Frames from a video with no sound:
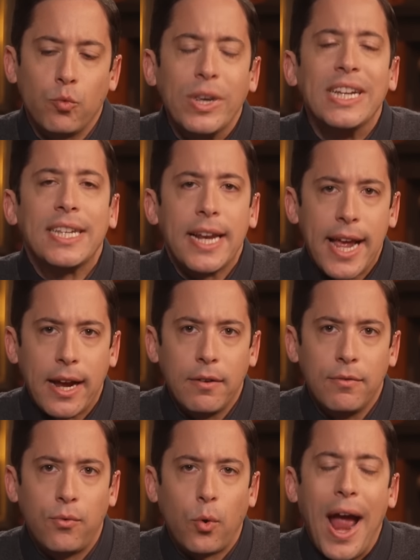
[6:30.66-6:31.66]
reasoning
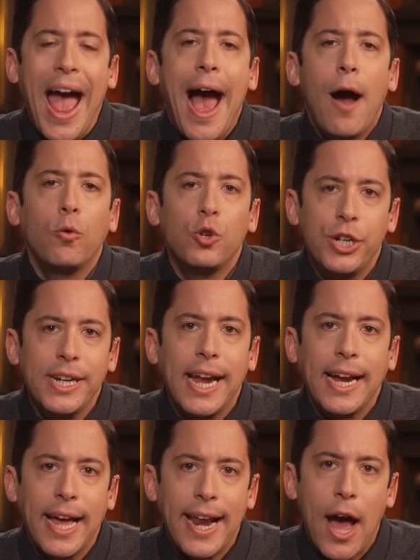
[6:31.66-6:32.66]
for how she
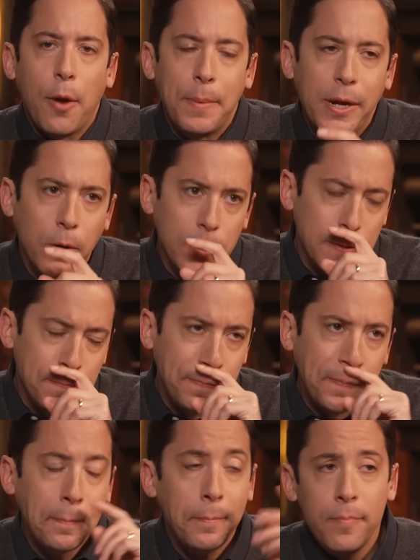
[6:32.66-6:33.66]
can get out because
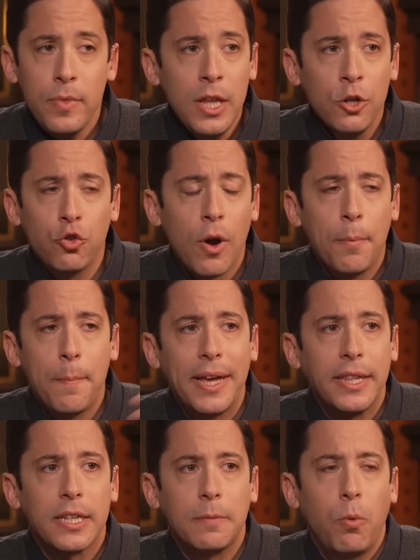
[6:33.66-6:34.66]
Trump
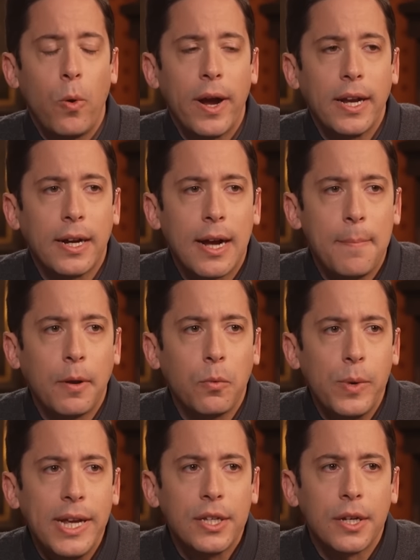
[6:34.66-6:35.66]
made this point a couple
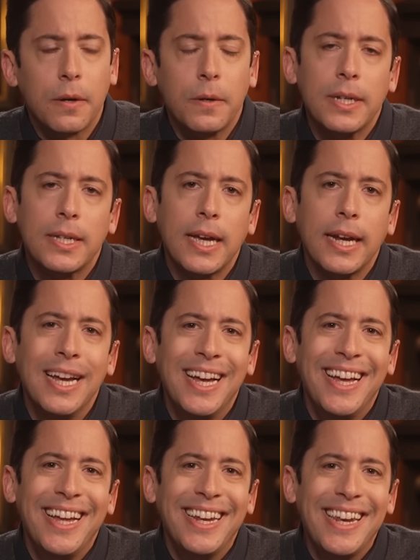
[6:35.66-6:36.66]
of weeks ago. He said
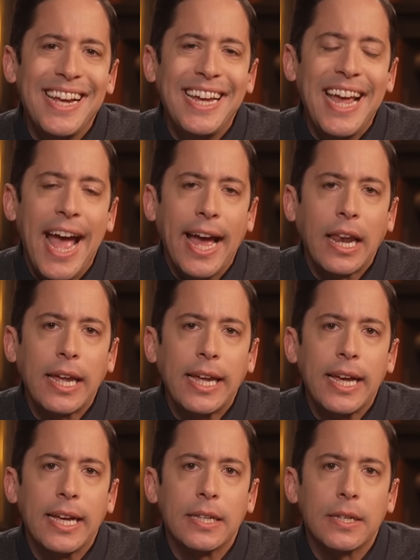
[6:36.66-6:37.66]
Nikki
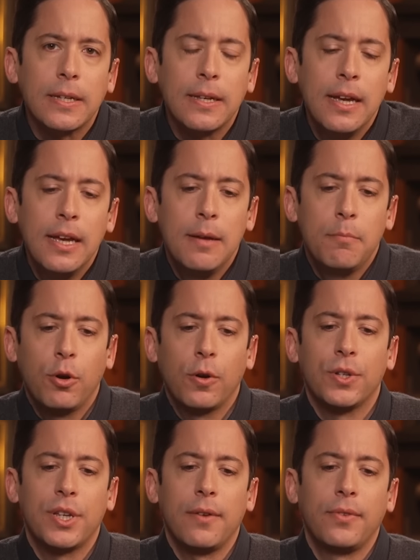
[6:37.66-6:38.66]
Haley has put
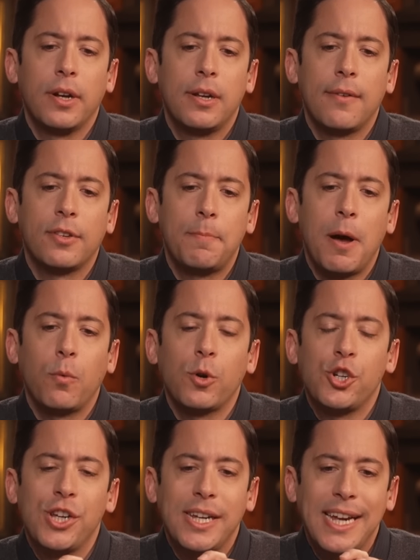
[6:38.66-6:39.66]
herself in a tough spot
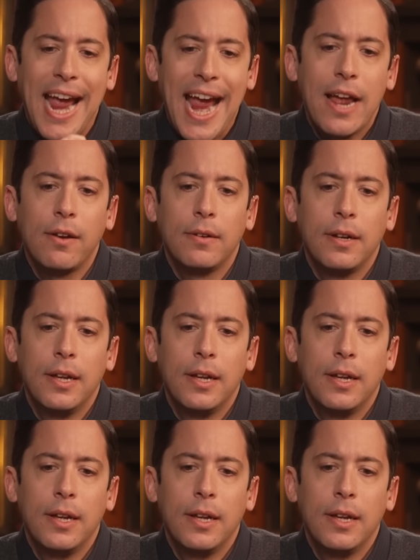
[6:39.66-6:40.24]
where she can't